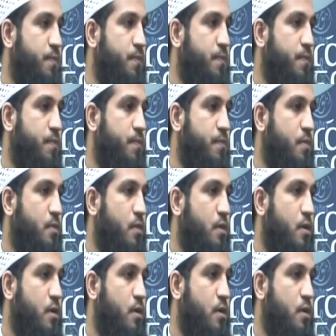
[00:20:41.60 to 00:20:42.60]

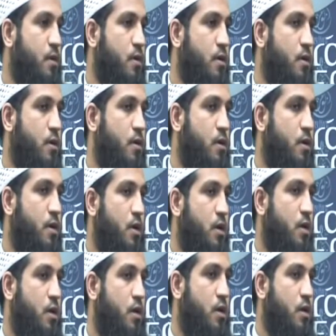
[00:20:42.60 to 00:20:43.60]

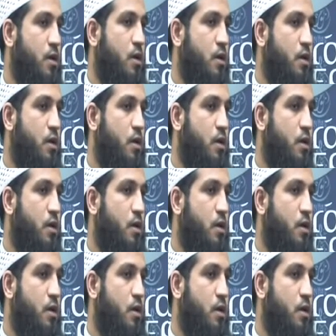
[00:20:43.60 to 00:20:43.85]
(silence)